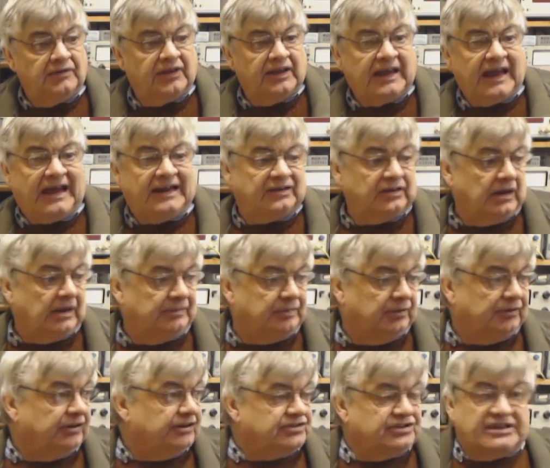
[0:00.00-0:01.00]
They had
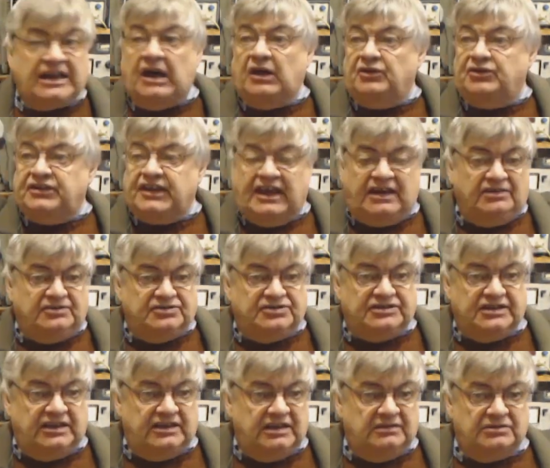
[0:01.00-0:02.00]
up on the South
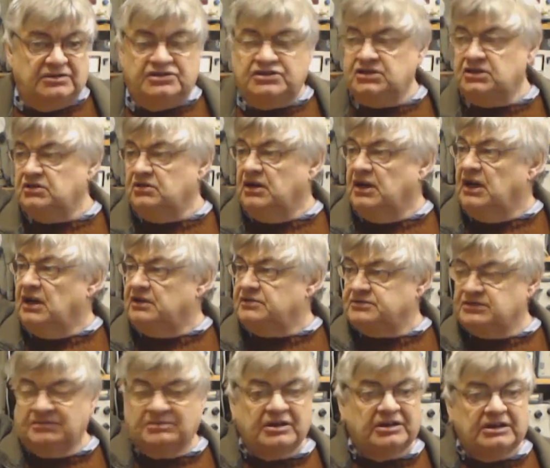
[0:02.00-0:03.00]
Downs here. There were two,
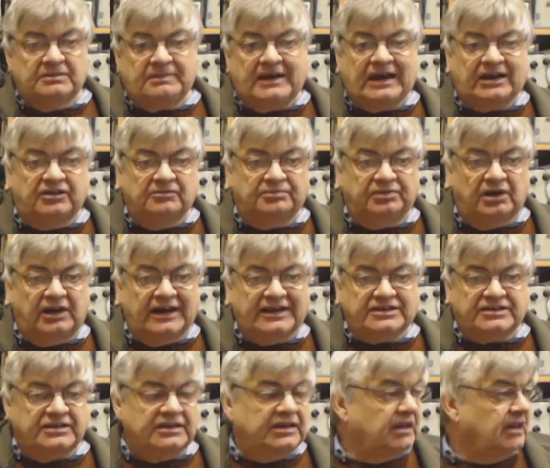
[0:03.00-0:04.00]
somewhere at the back of
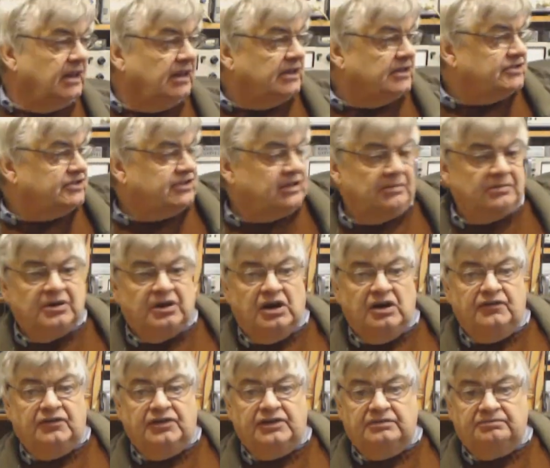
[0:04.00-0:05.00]
Brighton and somewhere
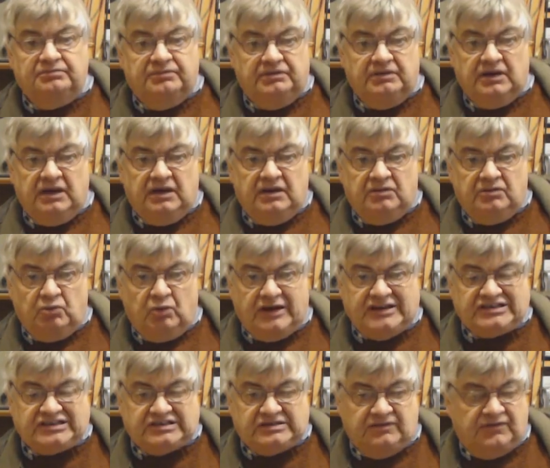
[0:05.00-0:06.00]
over
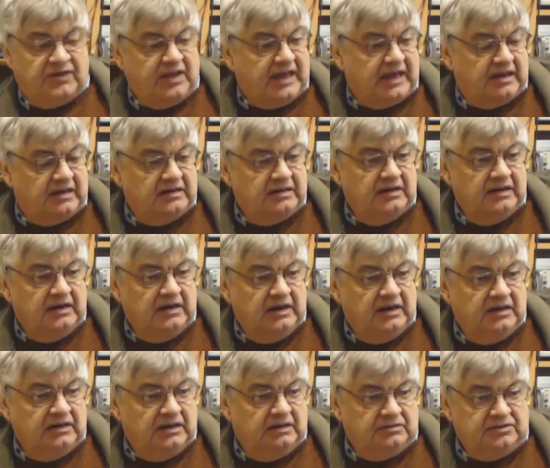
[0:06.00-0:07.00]
west of there.
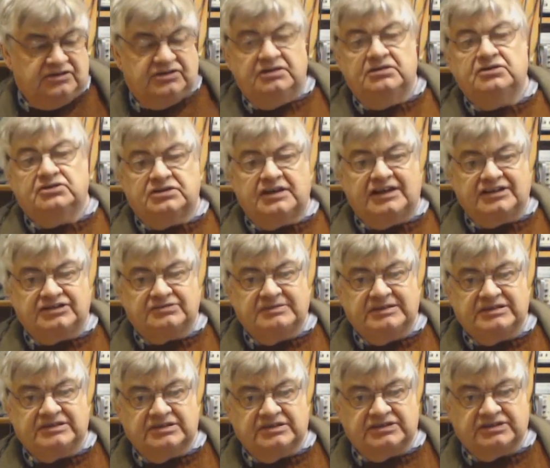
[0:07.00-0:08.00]
There were two
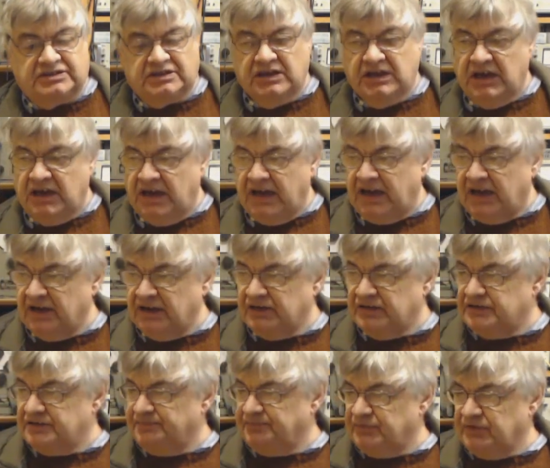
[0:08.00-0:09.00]
transmitters,
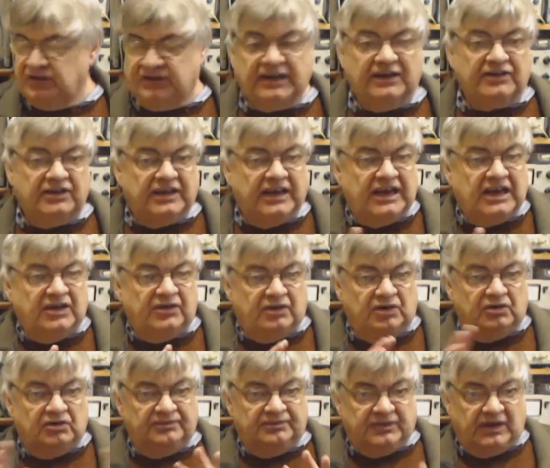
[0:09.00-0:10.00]
and you get the
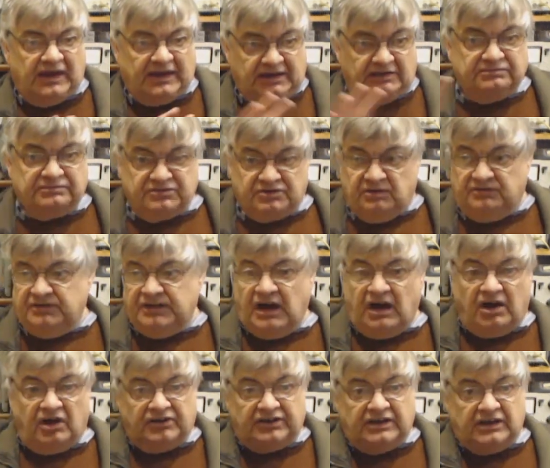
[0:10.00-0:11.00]
aerial. I had a sort of
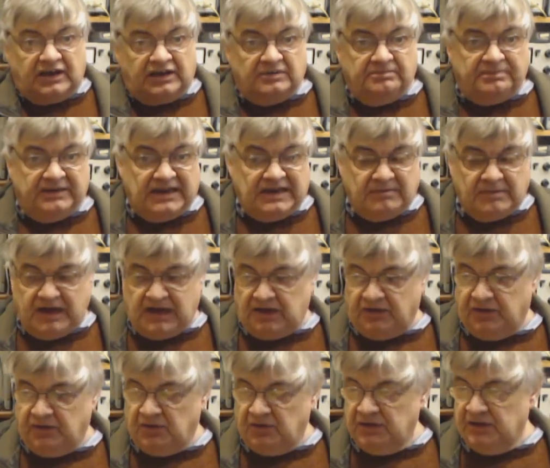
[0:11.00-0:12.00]
Yagi, like a beam
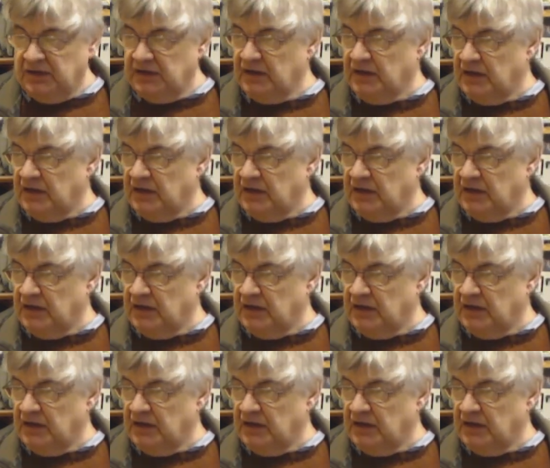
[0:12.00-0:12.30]
aerial.